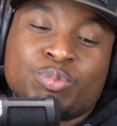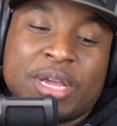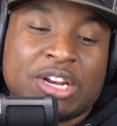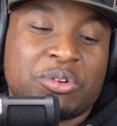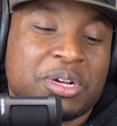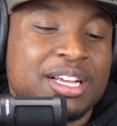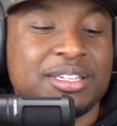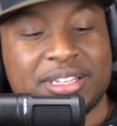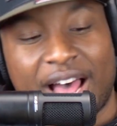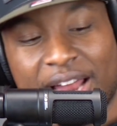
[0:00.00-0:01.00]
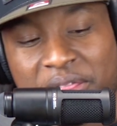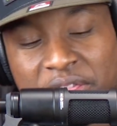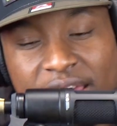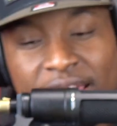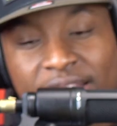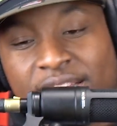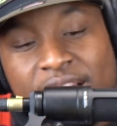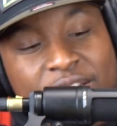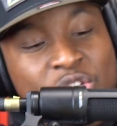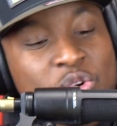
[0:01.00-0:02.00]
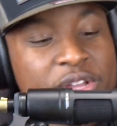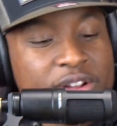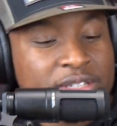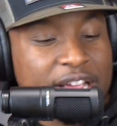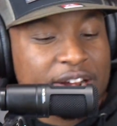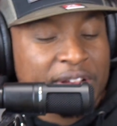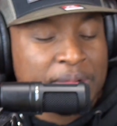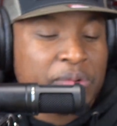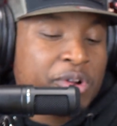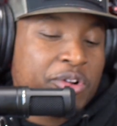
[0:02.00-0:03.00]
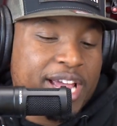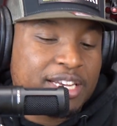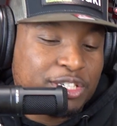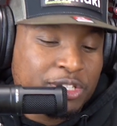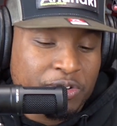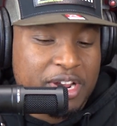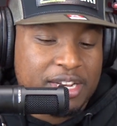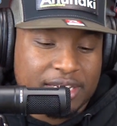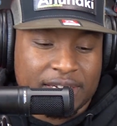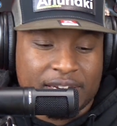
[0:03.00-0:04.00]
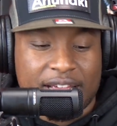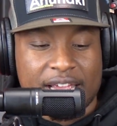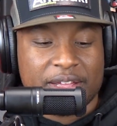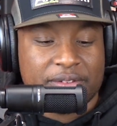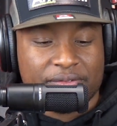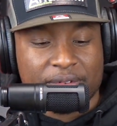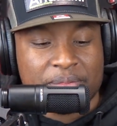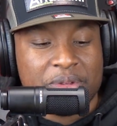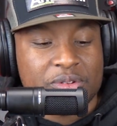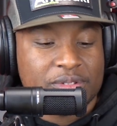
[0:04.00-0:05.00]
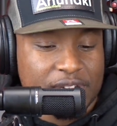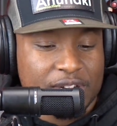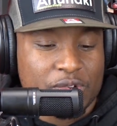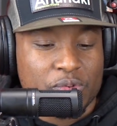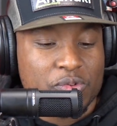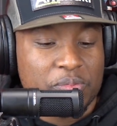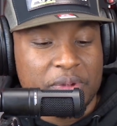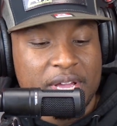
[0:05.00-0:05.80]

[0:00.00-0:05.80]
speaking on the good side of things, two years later, he would create Street Native Music Group.